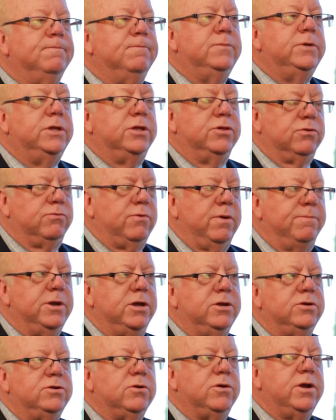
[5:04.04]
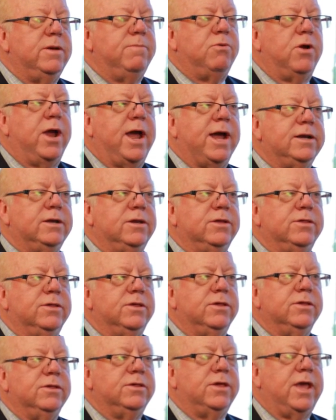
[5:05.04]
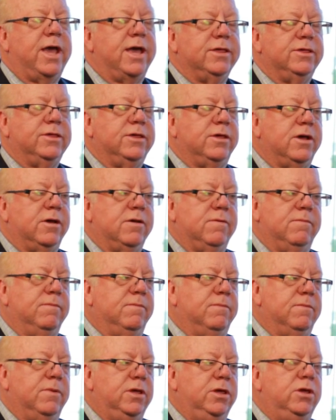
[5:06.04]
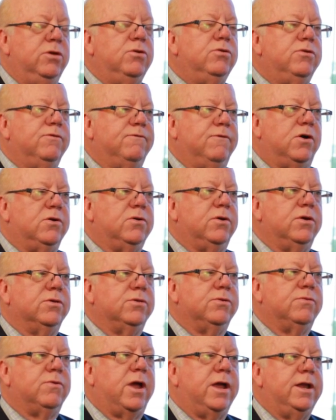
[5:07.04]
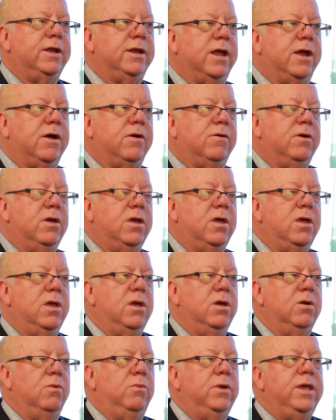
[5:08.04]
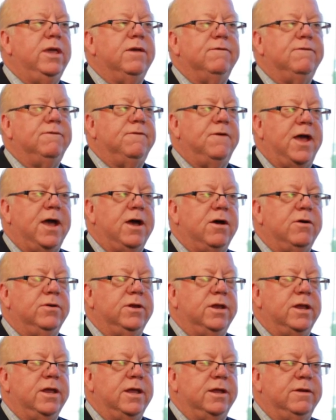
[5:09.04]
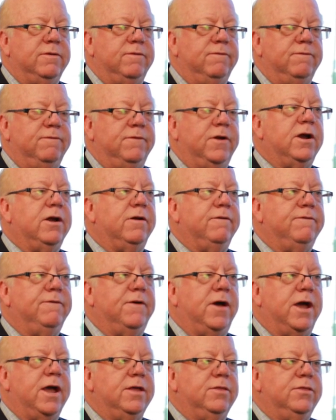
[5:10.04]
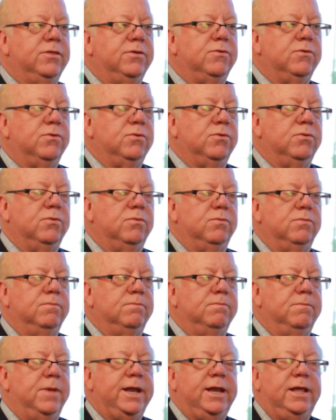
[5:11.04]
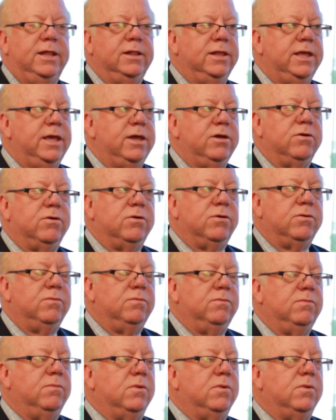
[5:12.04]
discriminatory practices has a huge focus right now. We have found and verified through many legal